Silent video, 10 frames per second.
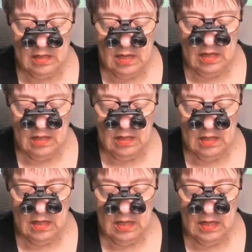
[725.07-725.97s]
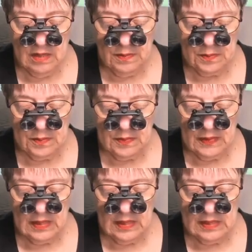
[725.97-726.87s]
gonna
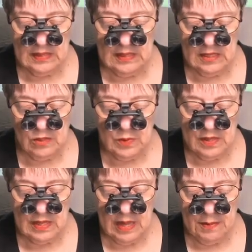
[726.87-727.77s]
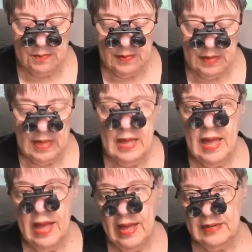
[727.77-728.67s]
stitch with them.
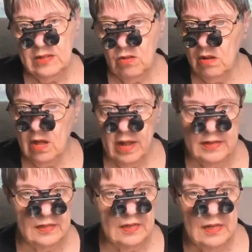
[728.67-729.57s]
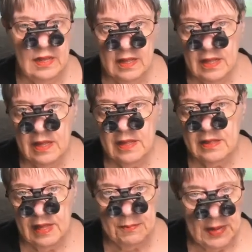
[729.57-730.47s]
And in all honesty,
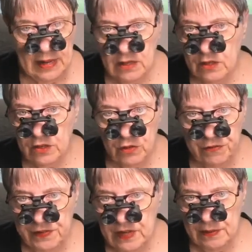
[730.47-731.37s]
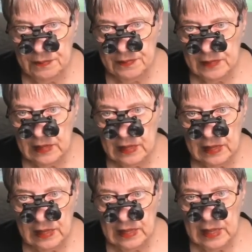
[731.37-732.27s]
they may look goofy,
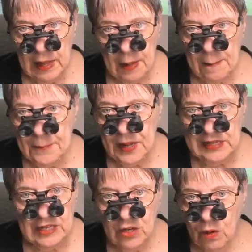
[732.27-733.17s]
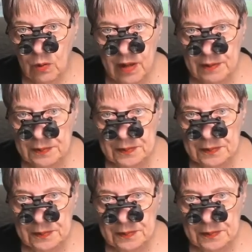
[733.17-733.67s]
but you know what?